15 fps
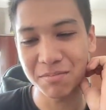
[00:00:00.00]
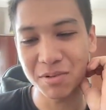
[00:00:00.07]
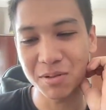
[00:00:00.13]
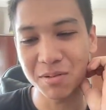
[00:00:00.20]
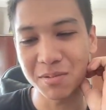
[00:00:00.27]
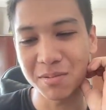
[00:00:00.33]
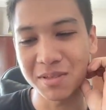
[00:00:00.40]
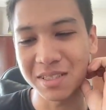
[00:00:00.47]

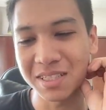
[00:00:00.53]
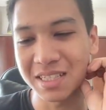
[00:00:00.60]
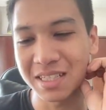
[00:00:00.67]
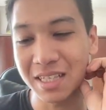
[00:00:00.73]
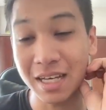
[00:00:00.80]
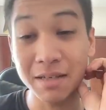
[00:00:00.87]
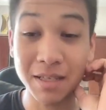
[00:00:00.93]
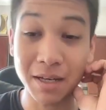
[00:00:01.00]
Probably.
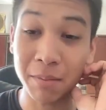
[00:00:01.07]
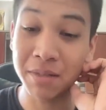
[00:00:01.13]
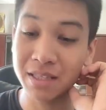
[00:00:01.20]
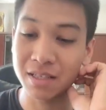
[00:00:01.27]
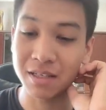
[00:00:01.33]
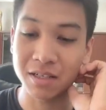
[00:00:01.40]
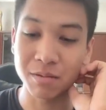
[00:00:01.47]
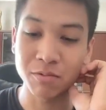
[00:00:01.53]
I mean,
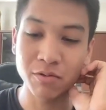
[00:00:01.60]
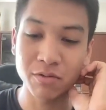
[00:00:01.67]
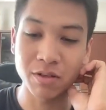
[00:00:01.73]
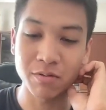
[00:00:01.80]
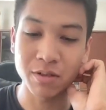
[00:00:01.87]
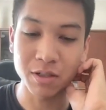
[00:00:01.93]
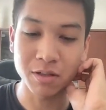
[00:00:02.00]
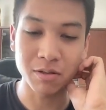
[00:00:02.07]
they removed the
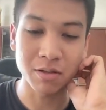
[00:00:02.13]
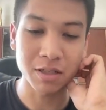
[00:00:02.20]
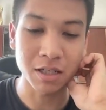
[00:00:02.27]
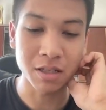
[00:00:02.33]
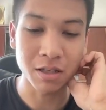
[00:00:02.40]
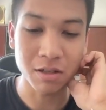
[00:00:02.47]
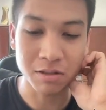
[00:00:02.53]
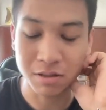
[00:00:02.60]
video and I
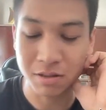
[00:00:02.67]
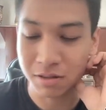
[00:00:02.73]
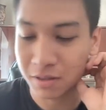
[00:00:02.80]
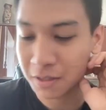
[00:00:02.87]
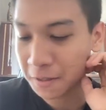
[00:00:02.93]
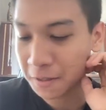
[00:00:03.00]
lost it.